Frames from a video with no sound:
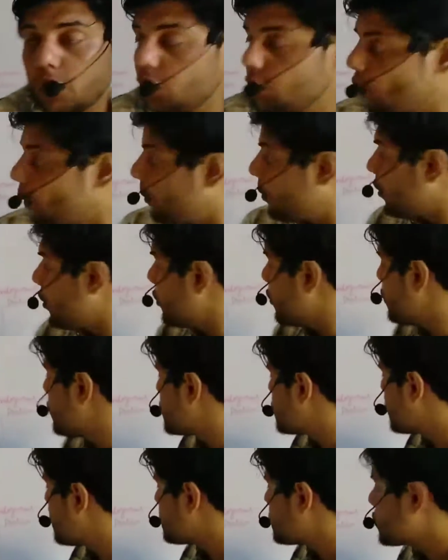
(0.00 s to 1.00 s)
Now
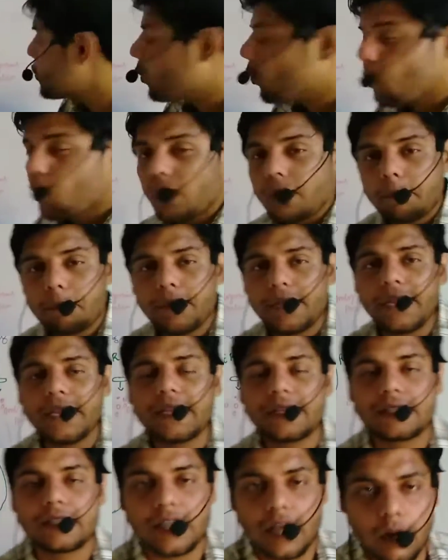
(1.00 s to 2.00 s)
proteasomes will
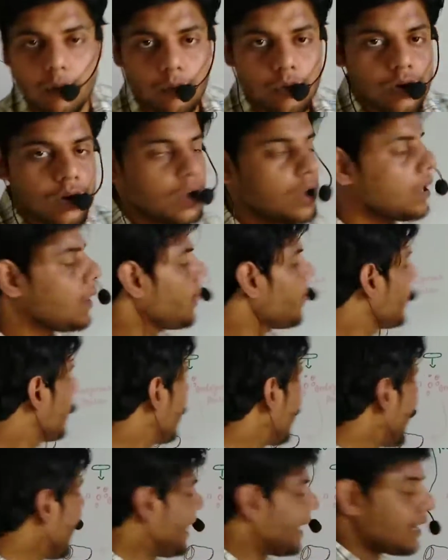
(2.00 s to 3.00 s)
break down
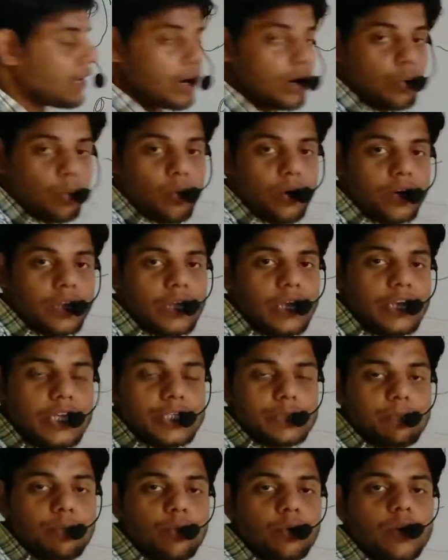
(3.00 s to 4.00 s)
and convert
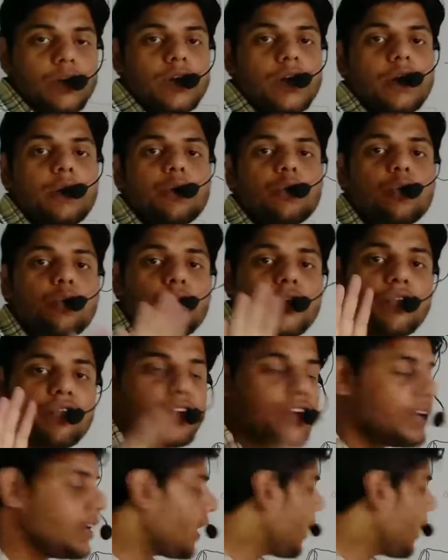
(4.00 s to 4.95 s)
each protein into 15